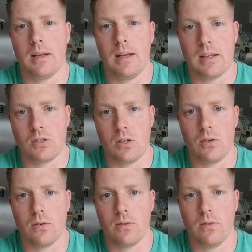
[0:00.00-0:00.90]
issue,
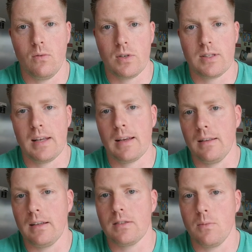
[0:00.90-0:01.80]
which then can
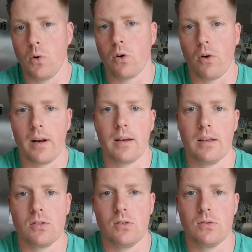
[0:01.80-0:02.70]
lead to more chronic
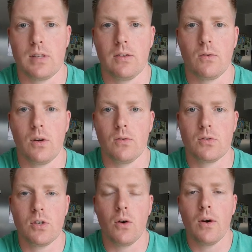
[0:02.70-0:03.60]
issues down the road.
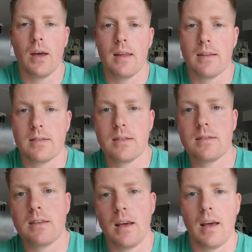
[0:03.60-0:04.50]
So this
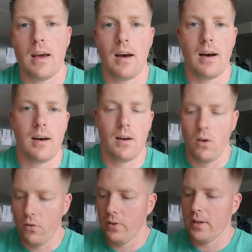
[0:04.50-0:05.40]
is
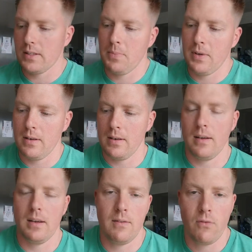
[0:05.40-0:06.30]
hopefully it's been
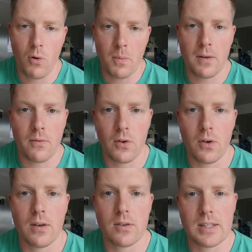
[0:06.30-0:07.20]
informative for you
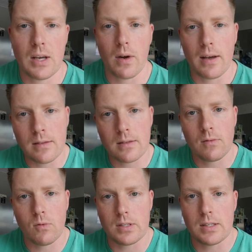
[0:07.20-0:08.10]
to understand what
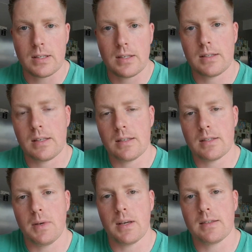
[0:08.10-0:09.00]
insulin resistance
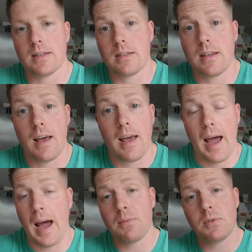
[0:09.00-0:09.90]
is, because it's
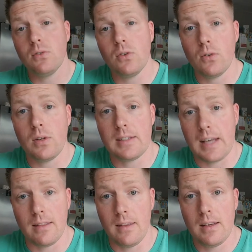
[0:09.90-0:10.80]
absolutely
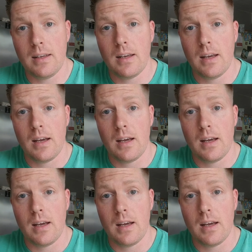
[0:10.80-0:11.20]
deadly